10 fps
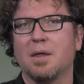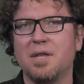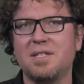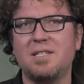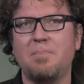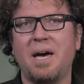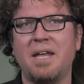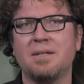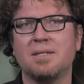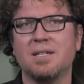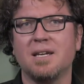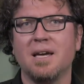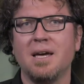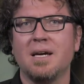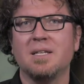This
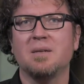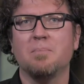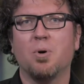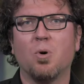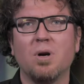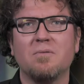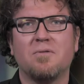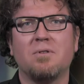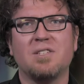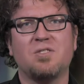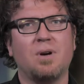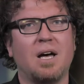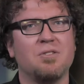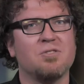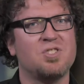dependency is important for us to
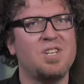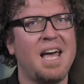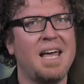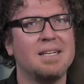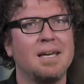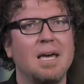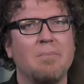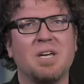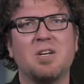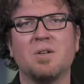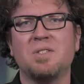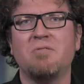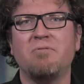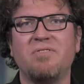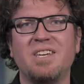understand because
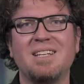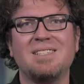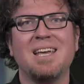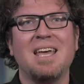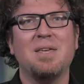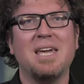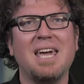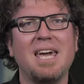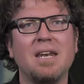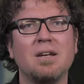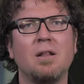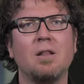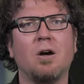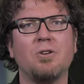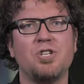it reveals the inner
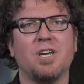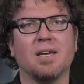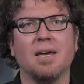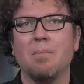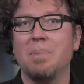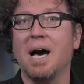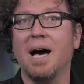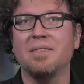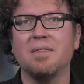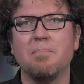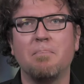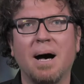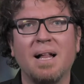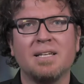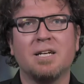logic behind the
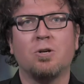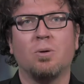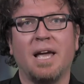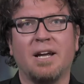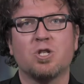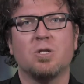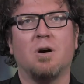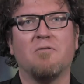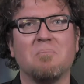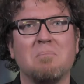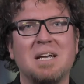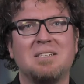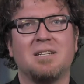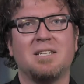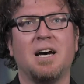bulk collection of
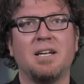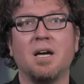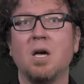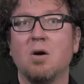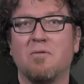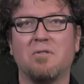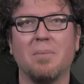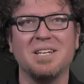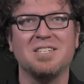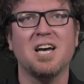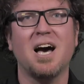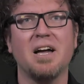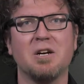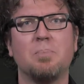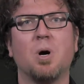metadata from
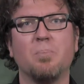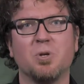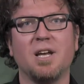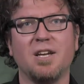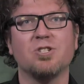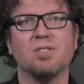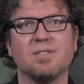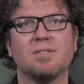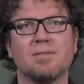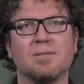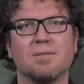entire populations.